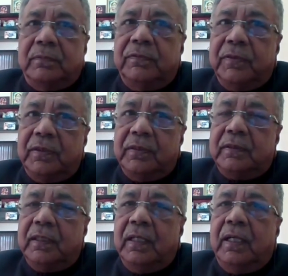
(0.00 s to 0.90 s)

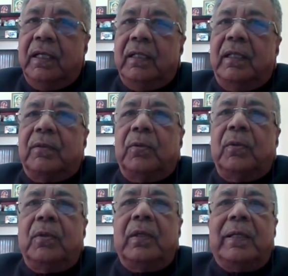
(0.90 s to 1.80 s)
First, the
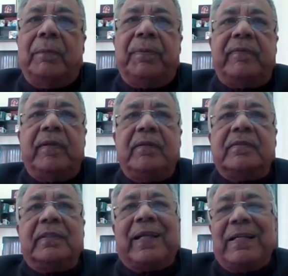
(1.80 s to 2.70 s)
code
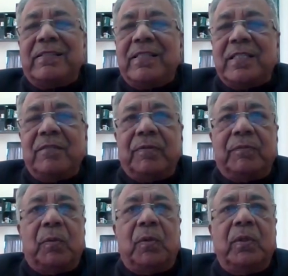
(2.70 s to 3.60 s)
represents transition from
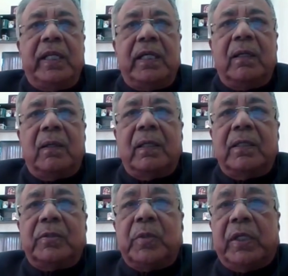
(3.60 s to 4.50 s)
the old legal
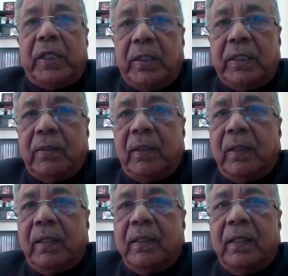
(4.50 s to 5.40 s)
order to a new legal
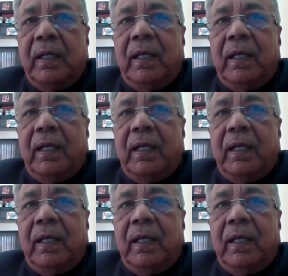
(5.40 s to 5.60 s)
order,